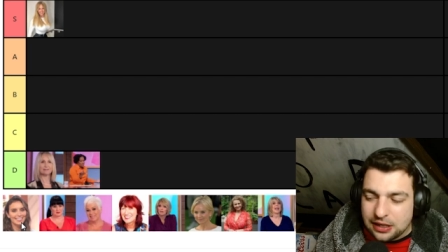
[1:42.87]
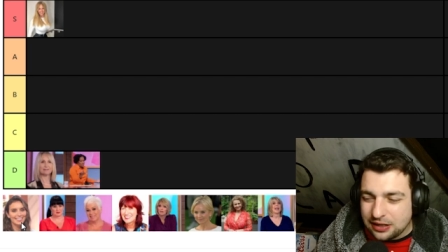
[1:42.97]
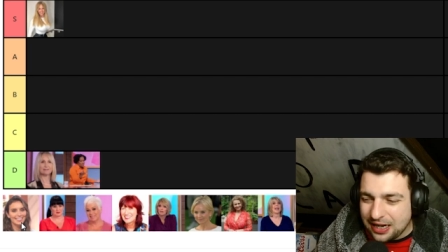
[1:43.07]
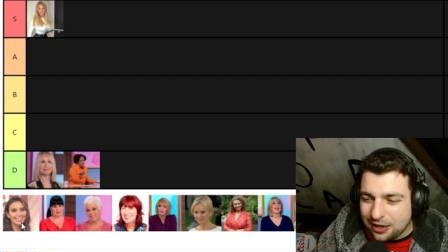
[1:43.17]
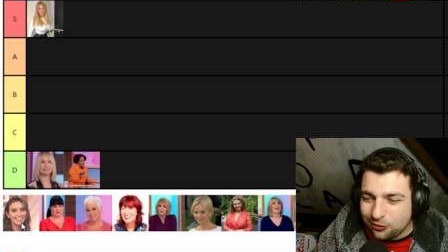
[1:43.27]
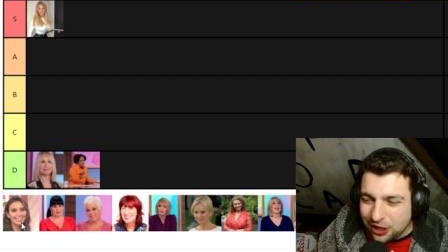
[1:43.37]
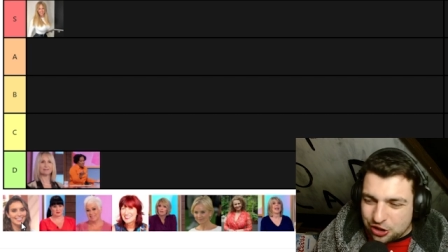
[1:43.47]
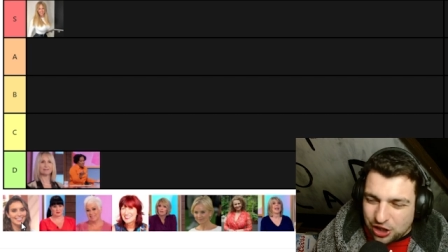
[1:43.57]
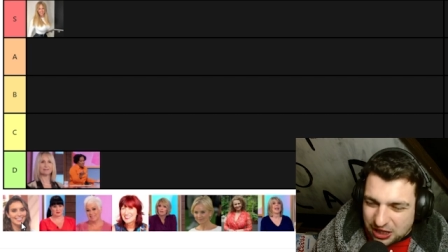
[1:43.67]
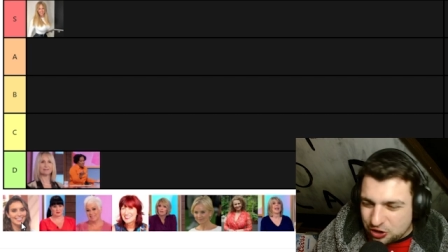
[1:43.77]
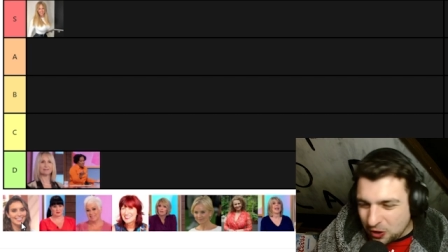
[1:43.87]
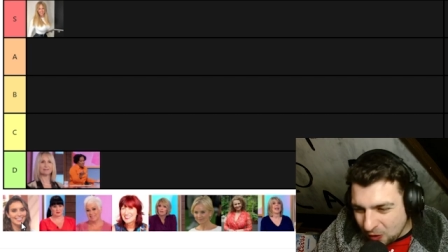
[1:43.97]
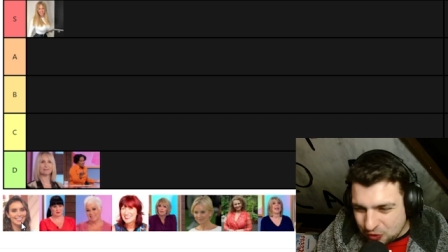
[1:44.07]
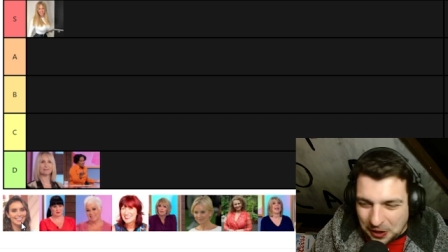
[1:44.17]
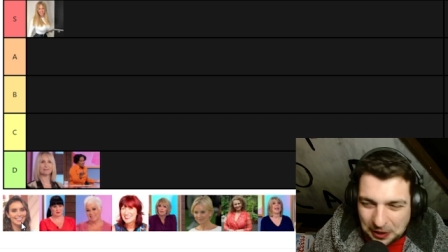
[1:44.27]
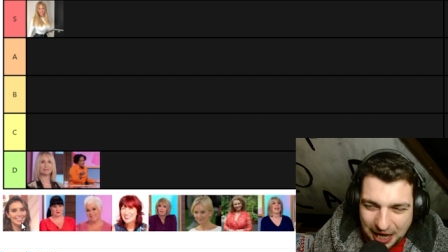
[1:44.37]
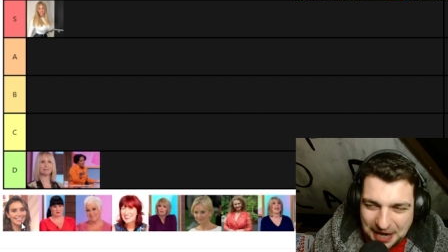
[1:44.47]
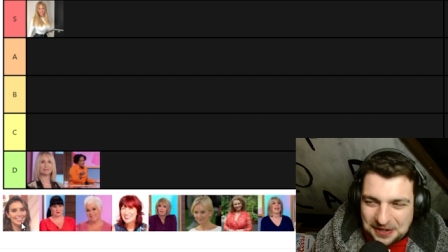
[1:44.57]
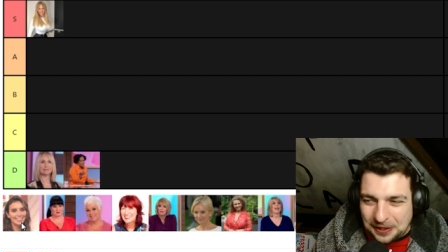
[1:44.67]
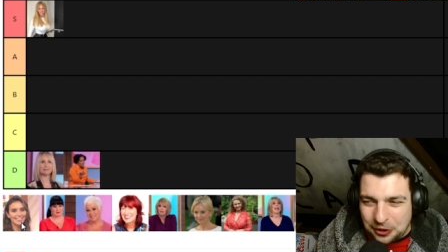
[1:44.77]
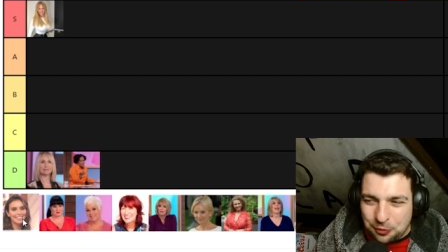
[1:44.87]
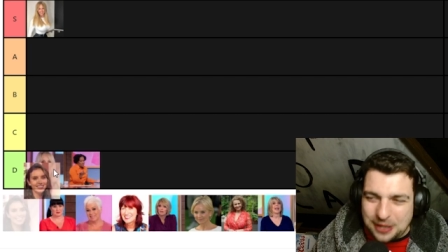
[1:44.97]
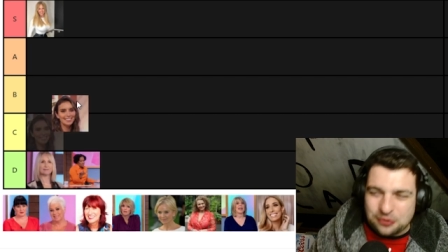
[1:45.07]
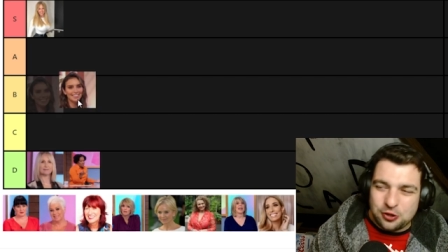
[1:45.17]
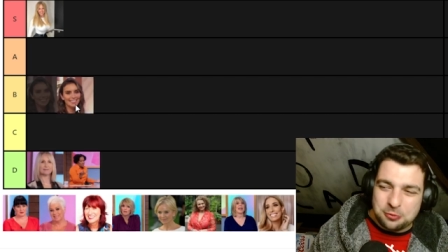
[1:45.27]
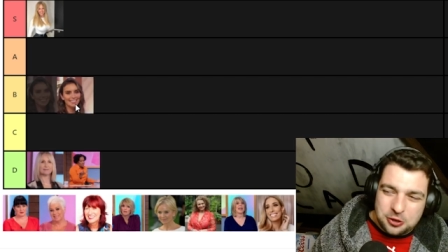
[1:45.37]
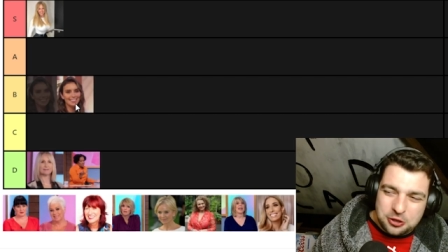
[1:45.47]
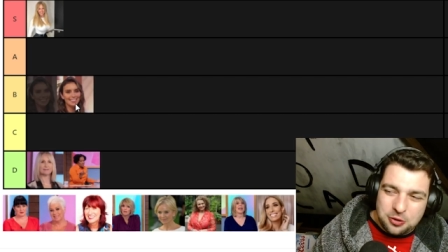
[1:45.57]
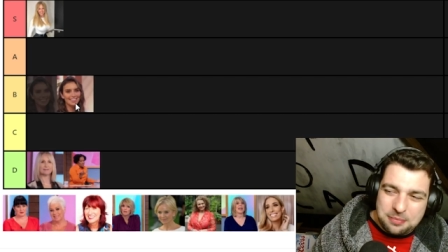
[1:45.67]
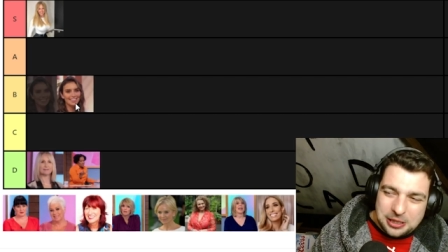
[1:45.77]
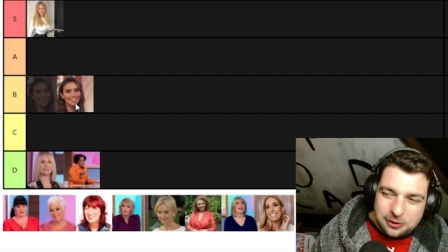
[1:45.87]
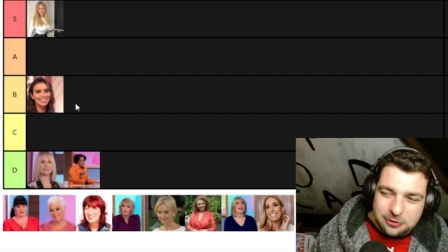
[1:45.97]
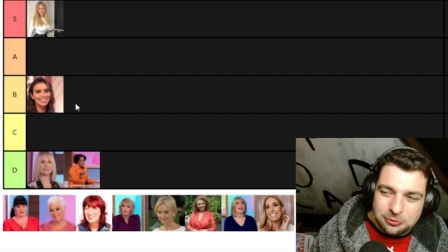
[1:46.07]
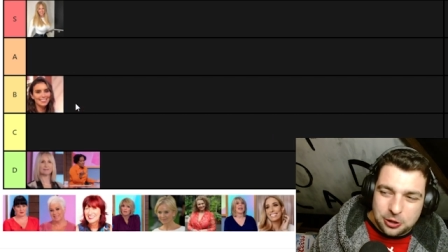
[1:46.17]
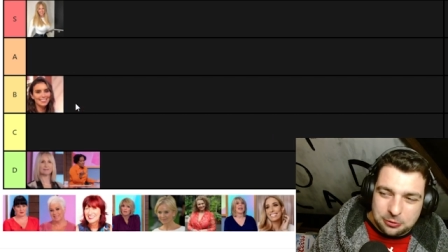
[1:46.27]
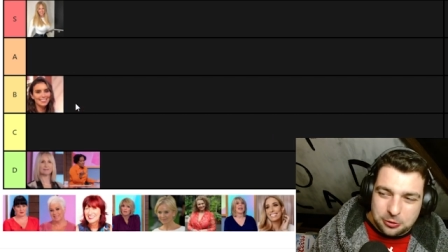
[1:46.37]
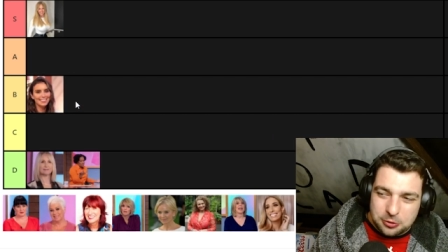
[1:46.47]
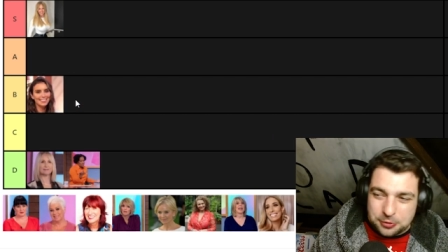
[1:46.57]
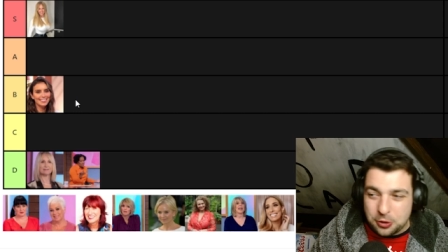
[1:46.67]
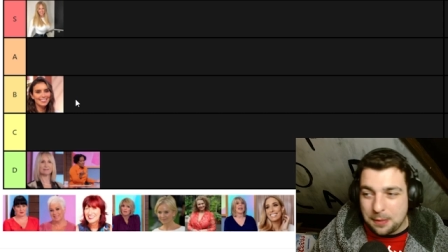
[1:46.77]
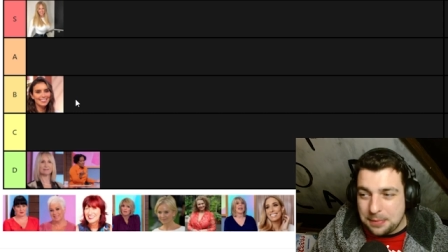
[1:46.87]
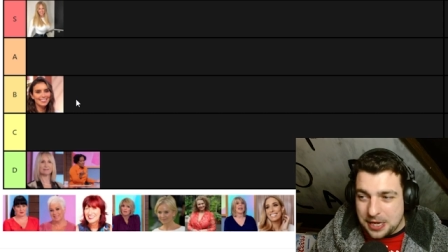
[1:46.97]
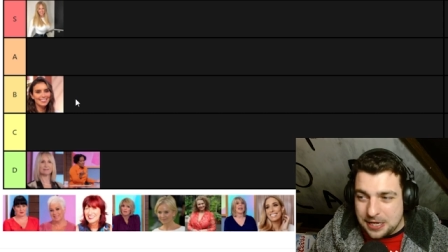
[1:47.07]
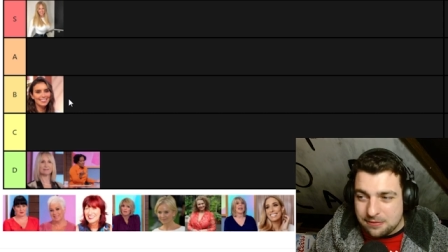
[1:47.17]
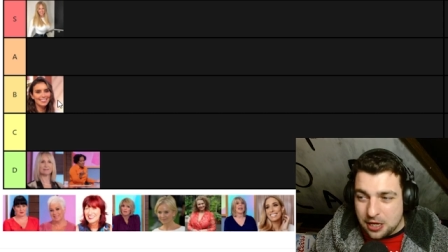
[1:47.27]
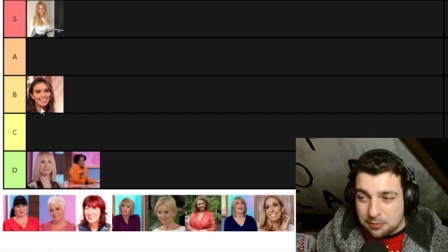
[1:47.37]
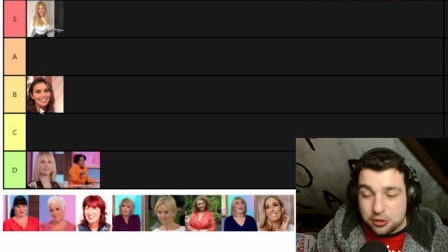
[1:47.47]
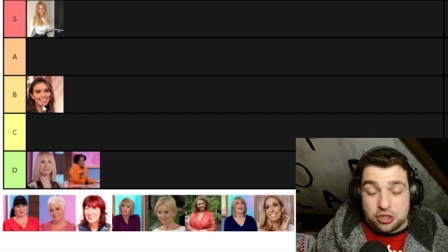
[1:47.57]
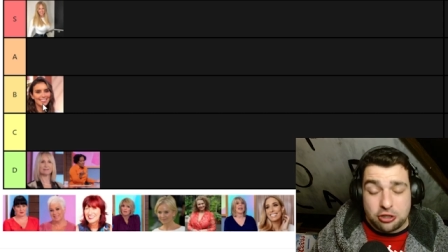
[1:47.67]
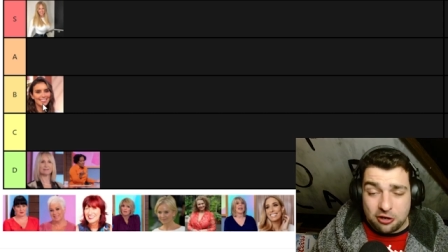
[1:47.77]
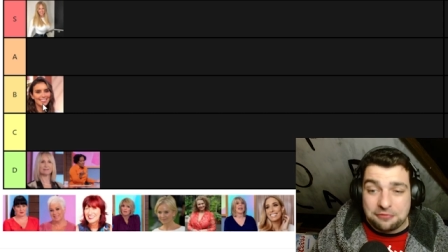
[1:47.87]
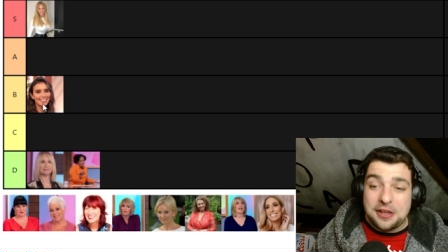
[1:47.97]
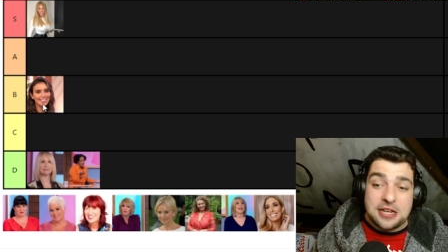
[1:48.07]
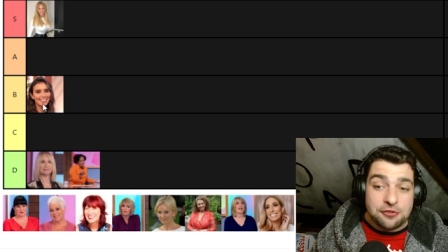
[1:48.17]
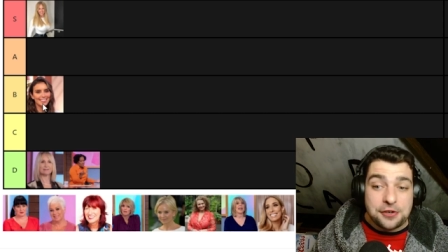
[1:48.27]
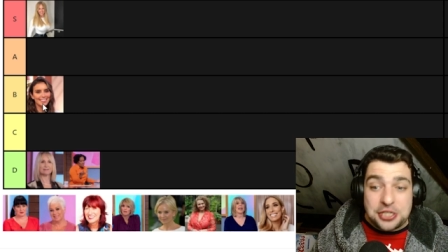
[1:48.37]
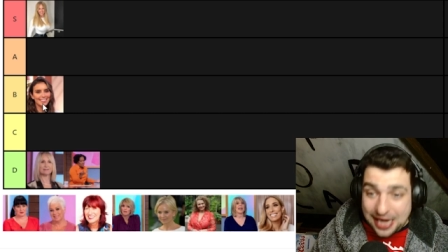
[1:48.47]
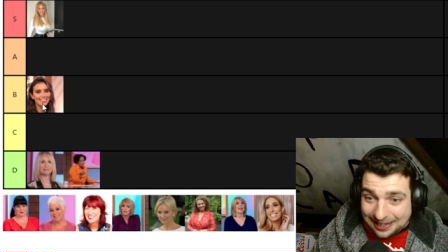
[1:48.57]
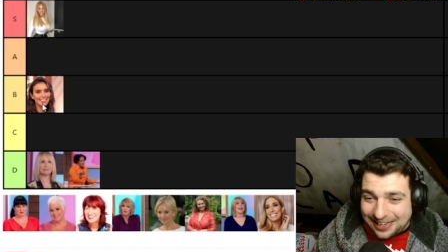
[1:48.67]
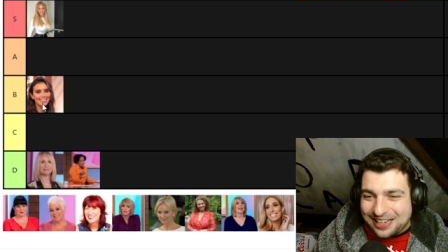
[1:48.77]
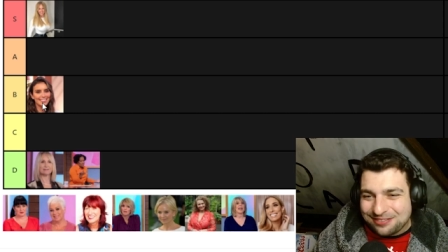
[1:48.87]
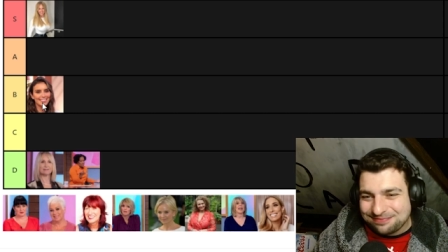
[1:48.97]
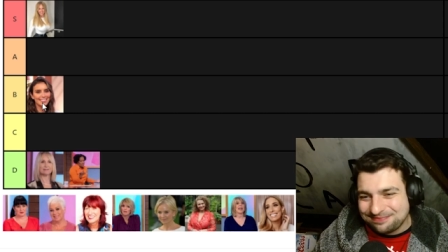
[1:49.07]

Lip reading: Now, she toes the line a little bit, so I'm going to do a middle of the road. I'm going to do a B, but she's got a face for telly.